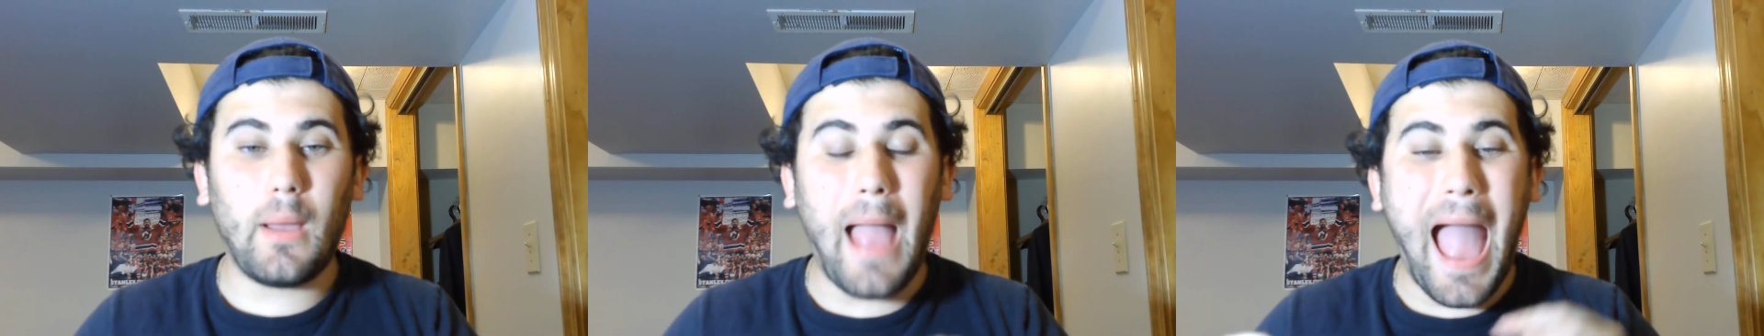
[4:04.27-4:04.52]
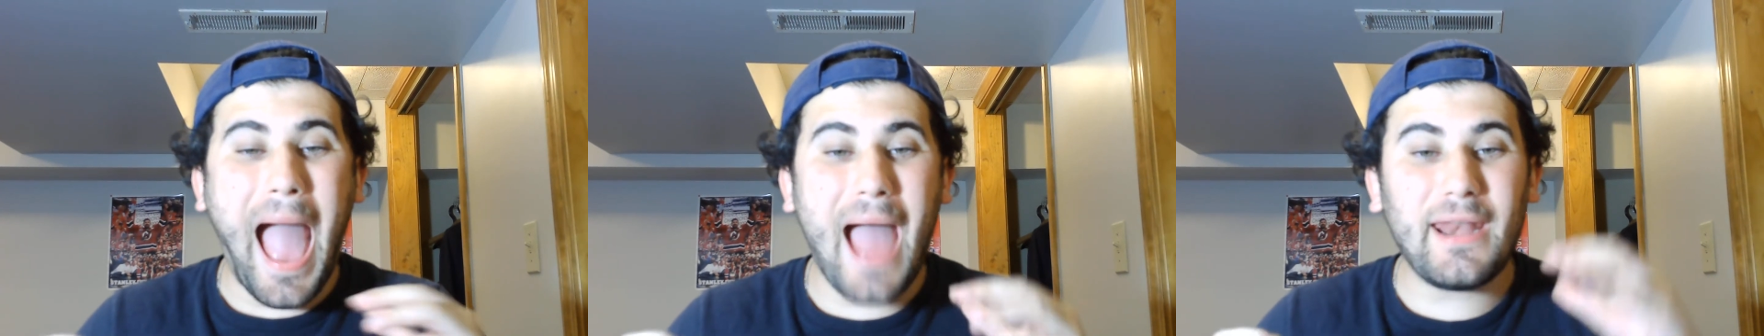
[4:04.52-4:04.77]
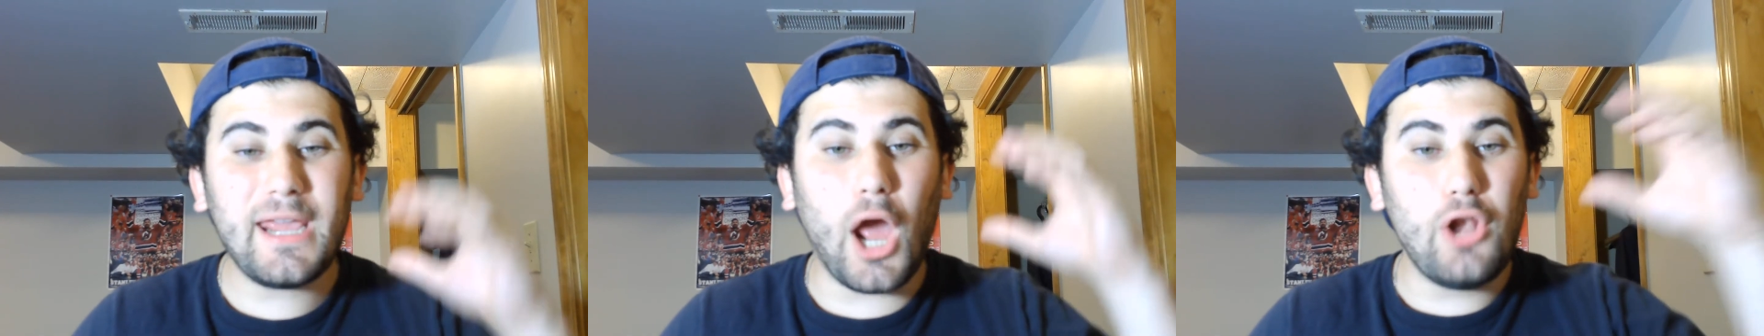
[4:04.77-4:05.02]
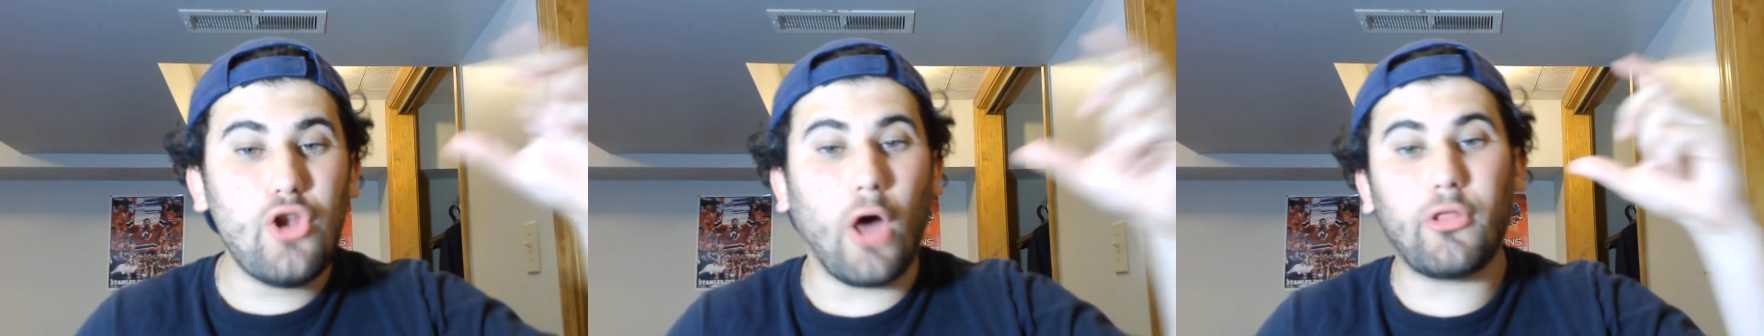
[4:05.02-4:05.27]
adding
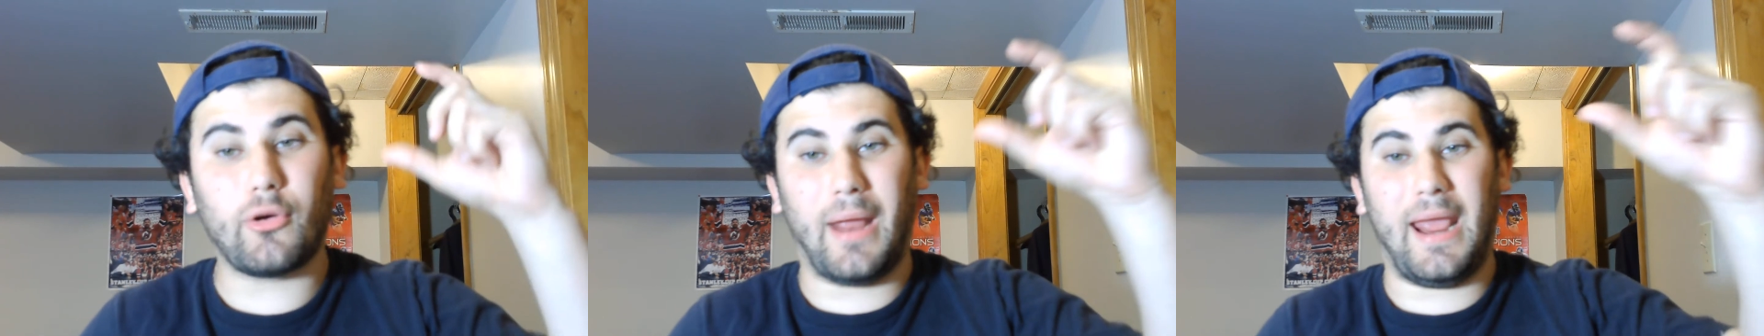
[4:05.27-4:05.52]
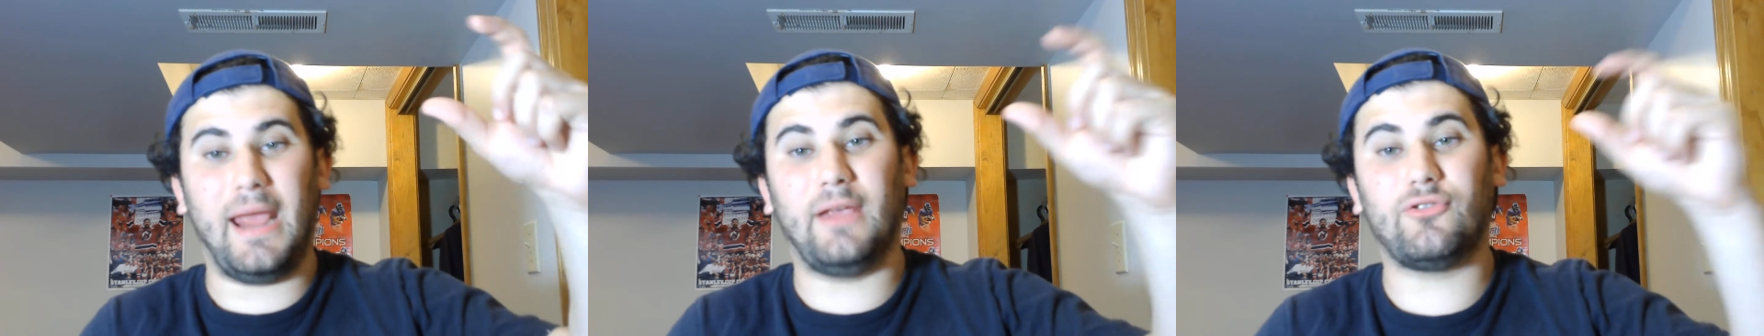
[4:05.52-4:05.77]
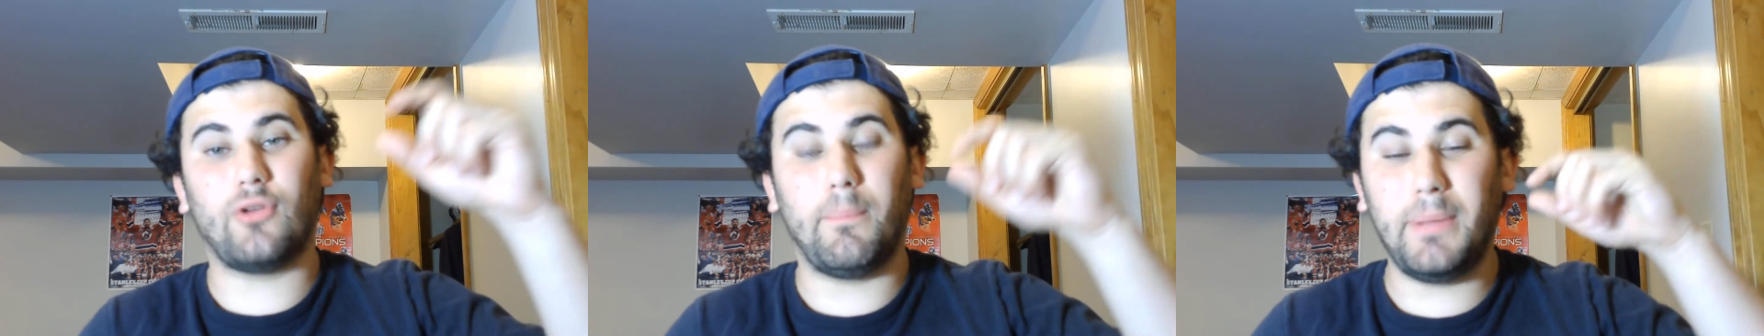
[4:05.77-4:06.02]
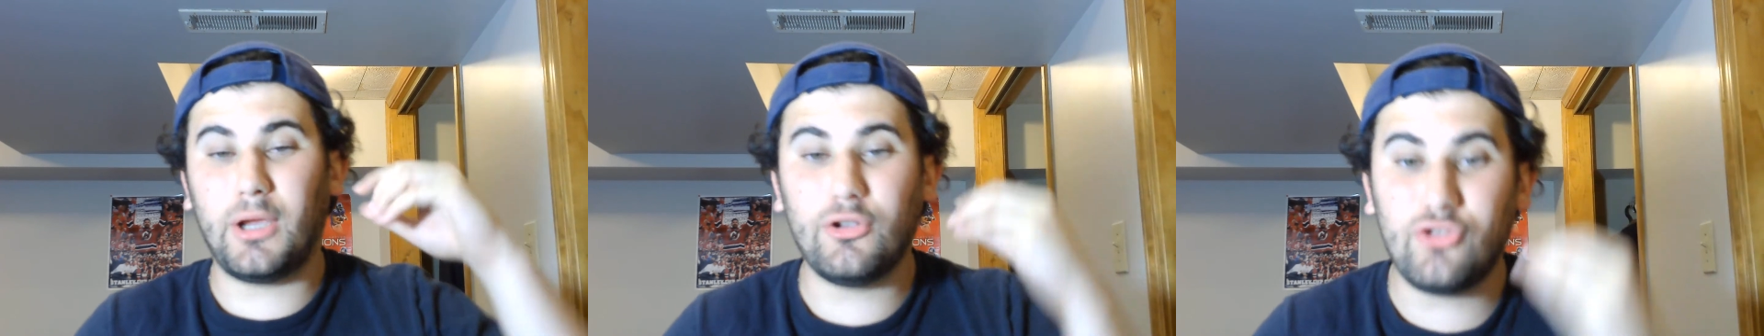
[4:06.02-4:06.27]
another ace,
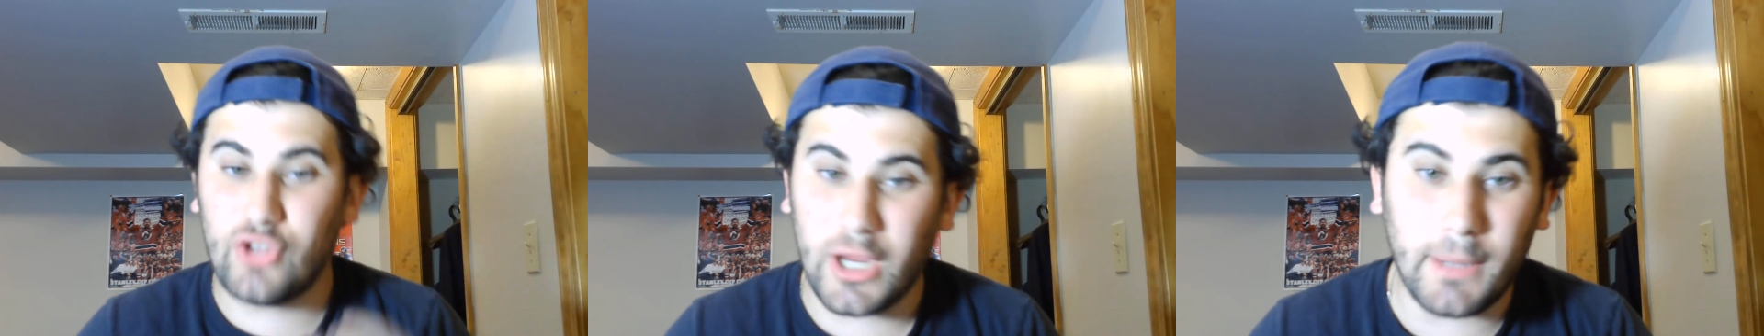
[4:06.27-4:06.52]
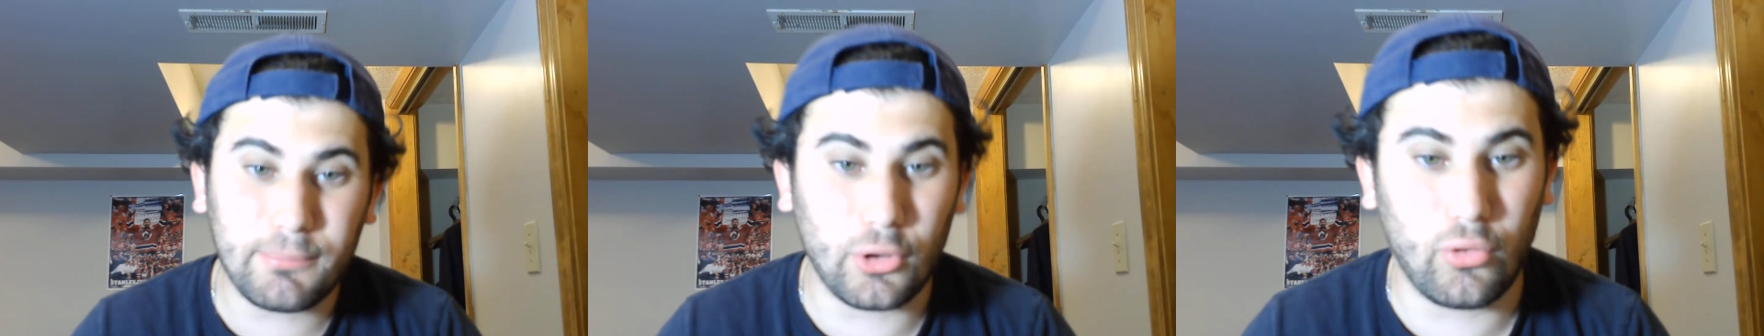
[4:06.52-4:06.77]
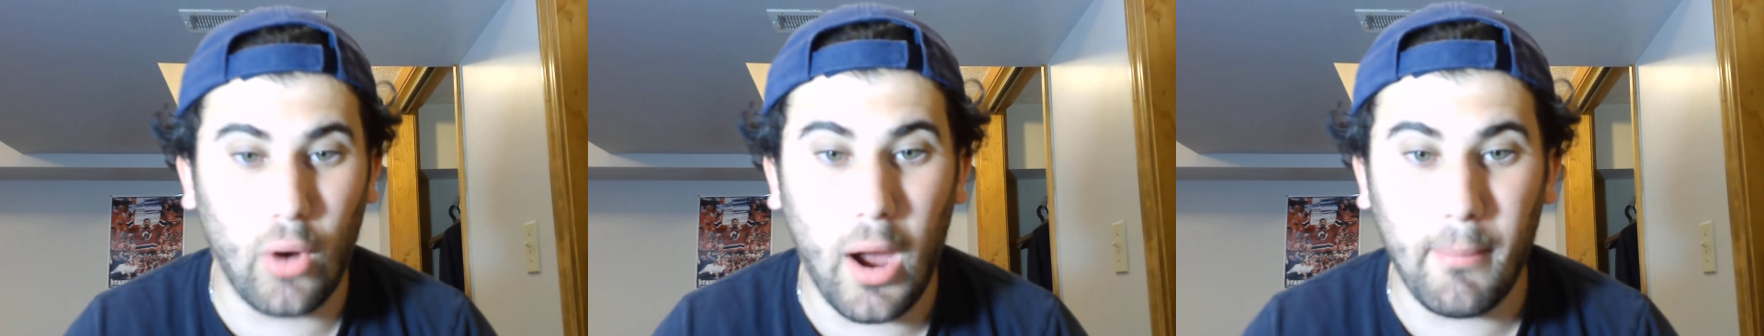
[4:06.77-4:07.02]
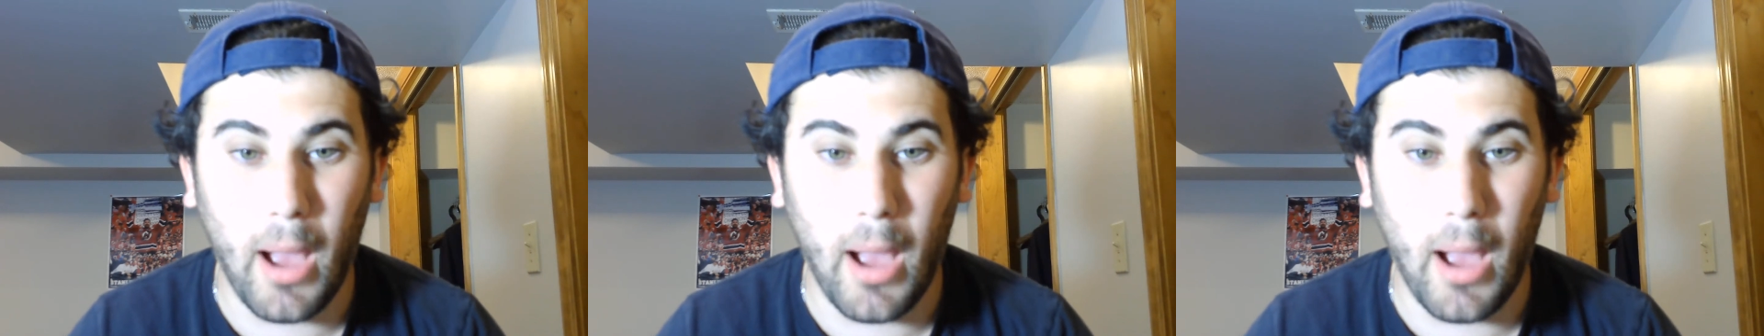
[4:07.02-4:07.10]
because Jacob deGrom